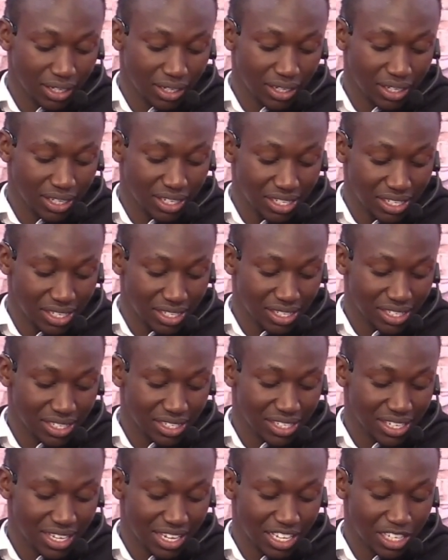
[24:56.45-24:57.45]
is
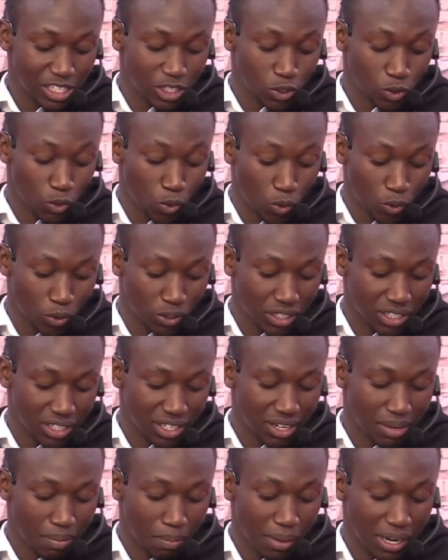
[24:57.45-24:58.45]
his good,
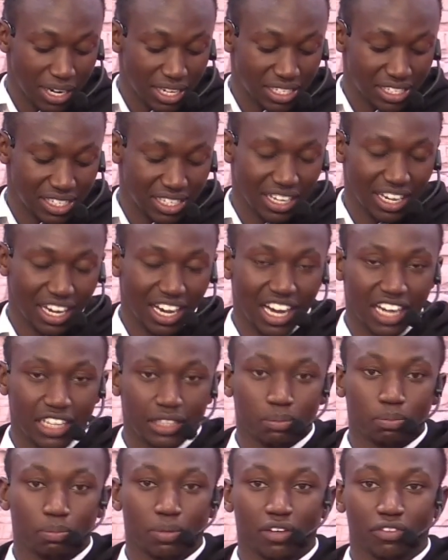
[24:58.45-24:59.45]
pleasing, and
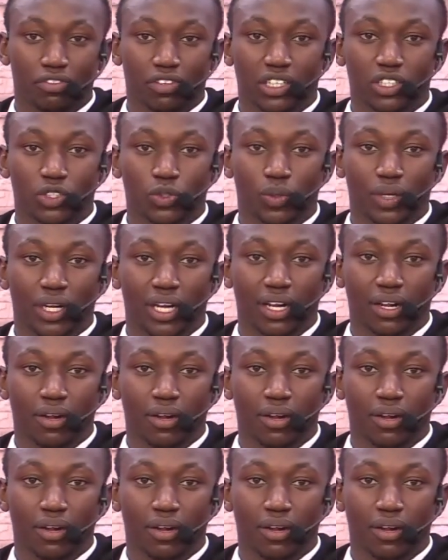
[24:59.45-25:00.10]
perfect will.